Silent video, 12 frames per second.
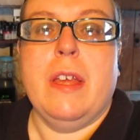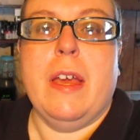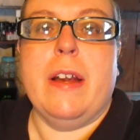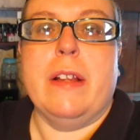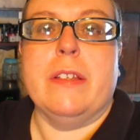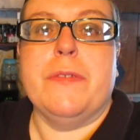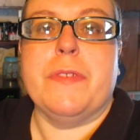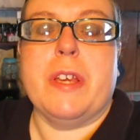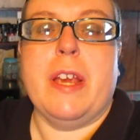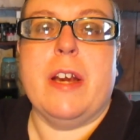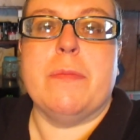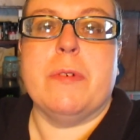And I'll leave the
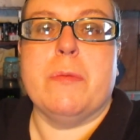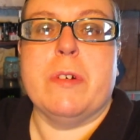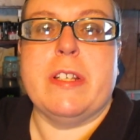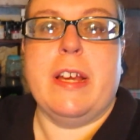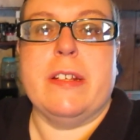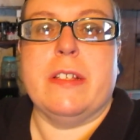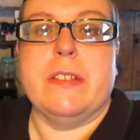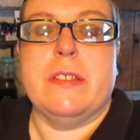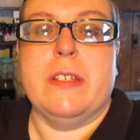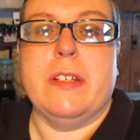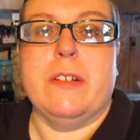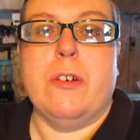camera where Don can
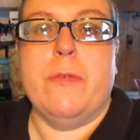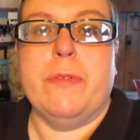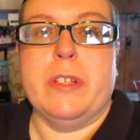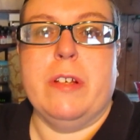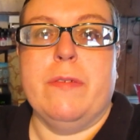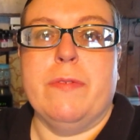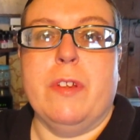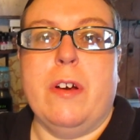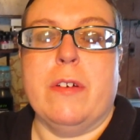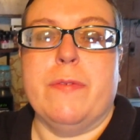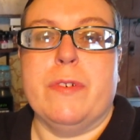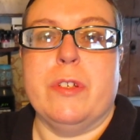see it and hopefully he'll
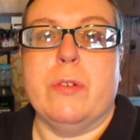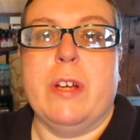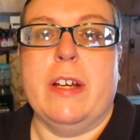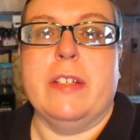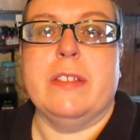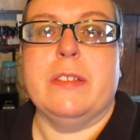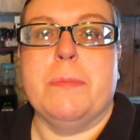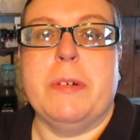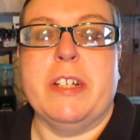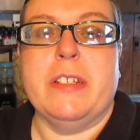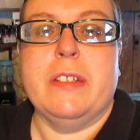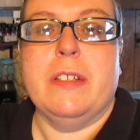vlog for you guys,
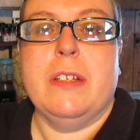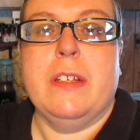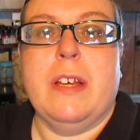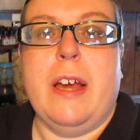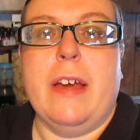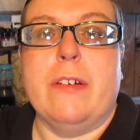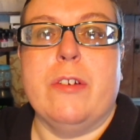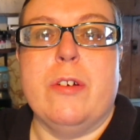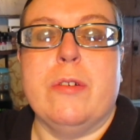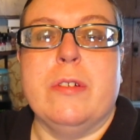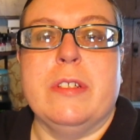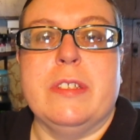but I don't
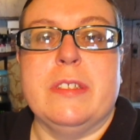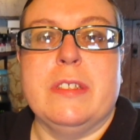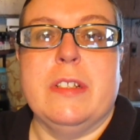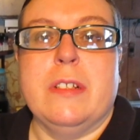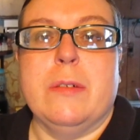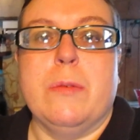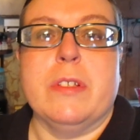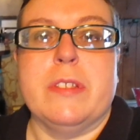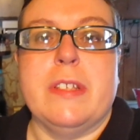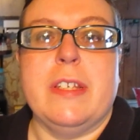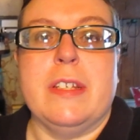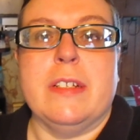know. We'll
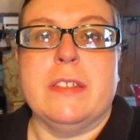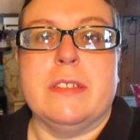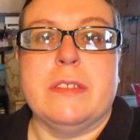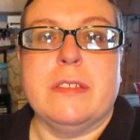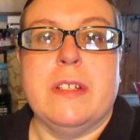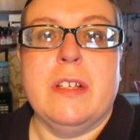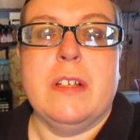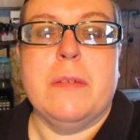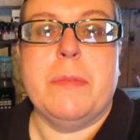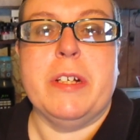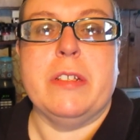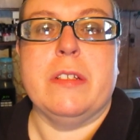see.
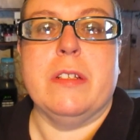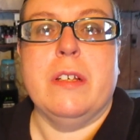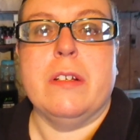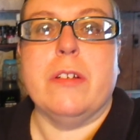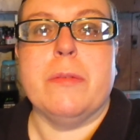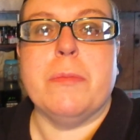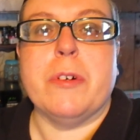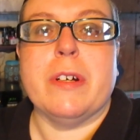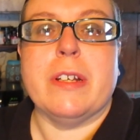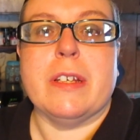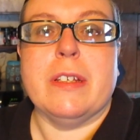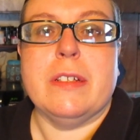But good
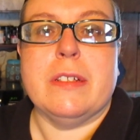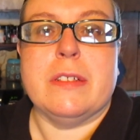morning.